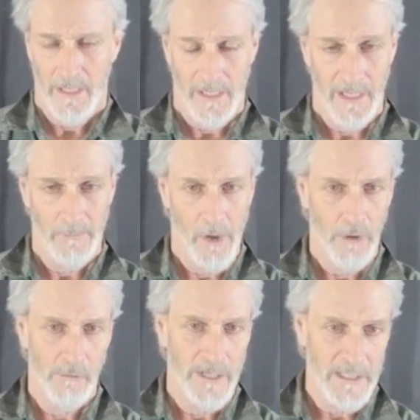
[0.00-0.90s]
and I'm
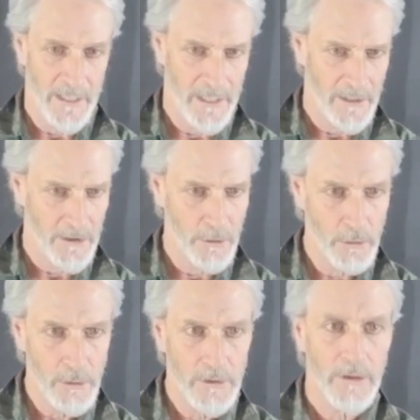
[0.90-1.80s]
already at a
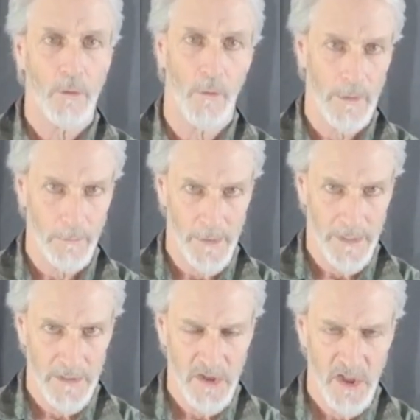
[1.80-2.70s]
Google web
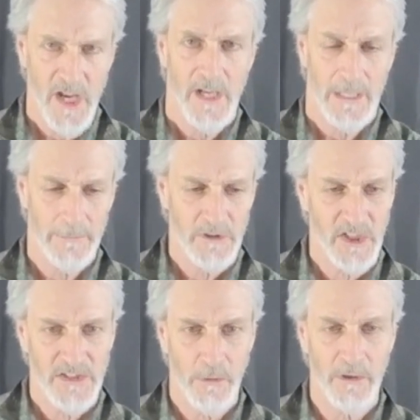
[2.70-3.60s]
page. I'm
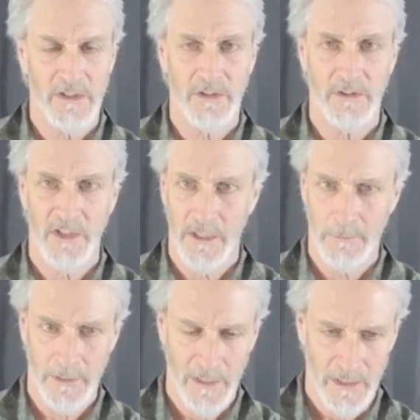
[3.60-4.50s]
just going to
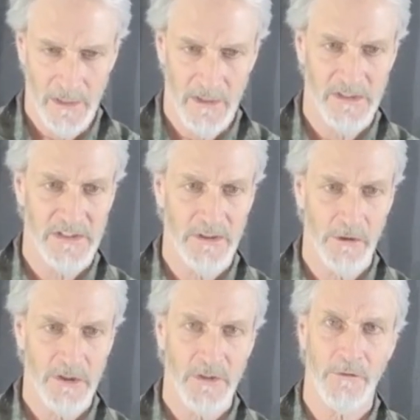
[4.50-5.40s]
type in a
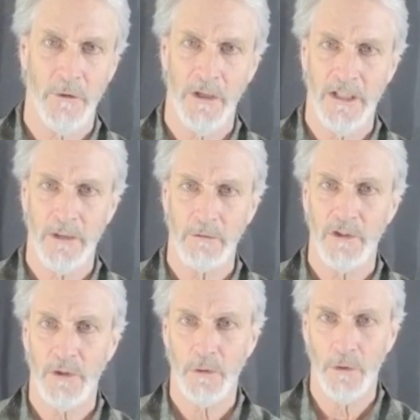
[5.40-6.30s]
search for the
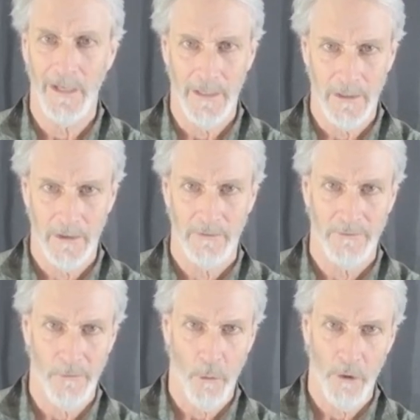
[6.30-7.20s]
Q2n
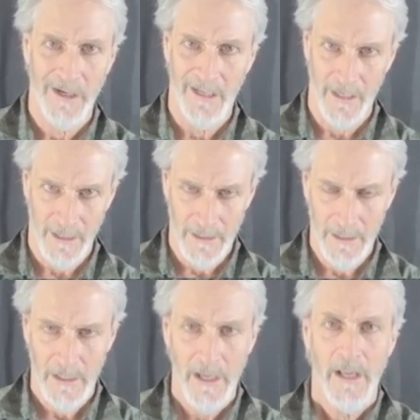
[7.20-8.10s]

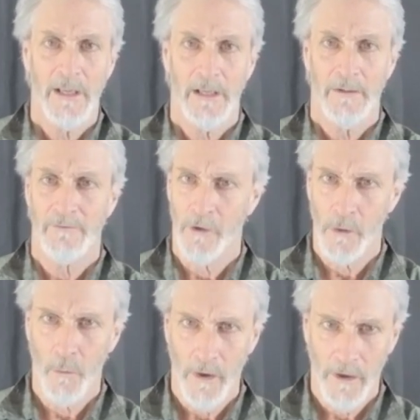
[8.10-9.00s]
4K
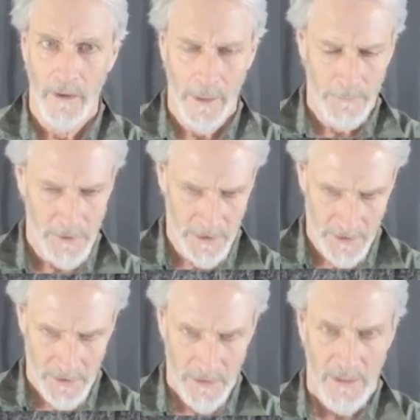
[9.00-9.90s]
firmware
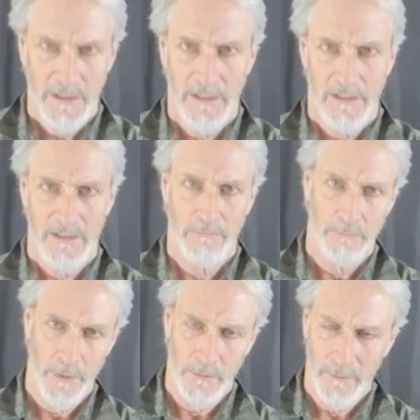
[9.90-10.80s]
update.
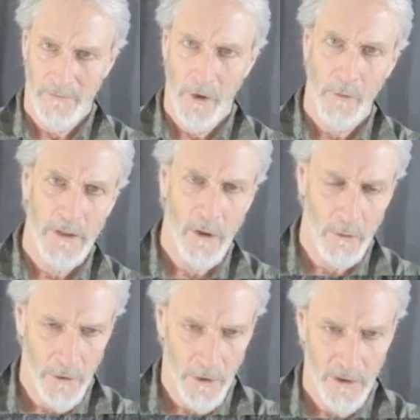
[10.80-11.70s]
But before we
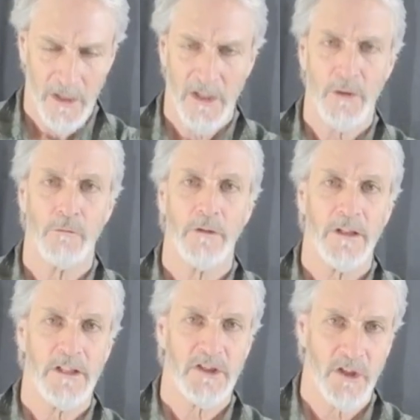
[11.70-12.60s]
go there, you
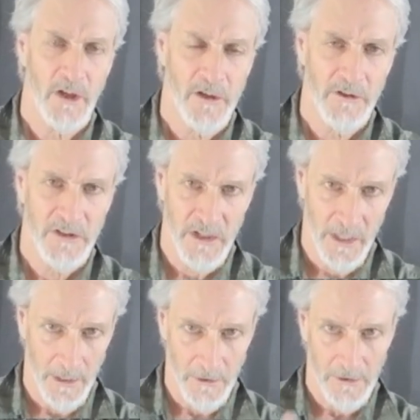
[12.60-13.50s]
really should
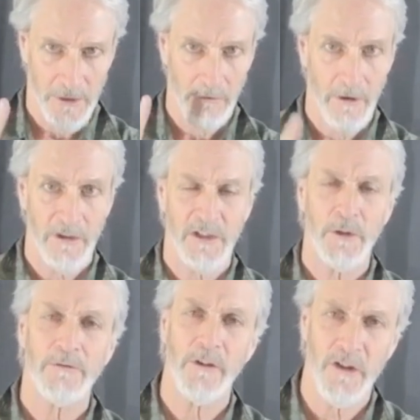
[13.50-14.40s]
understand that there are
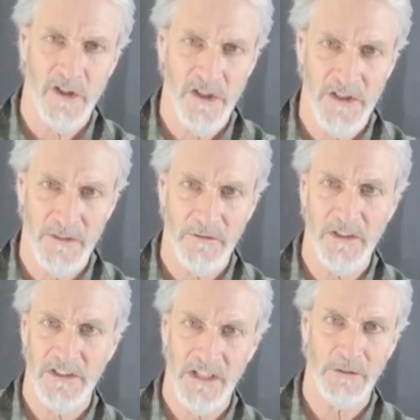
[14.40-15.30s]
two versions of this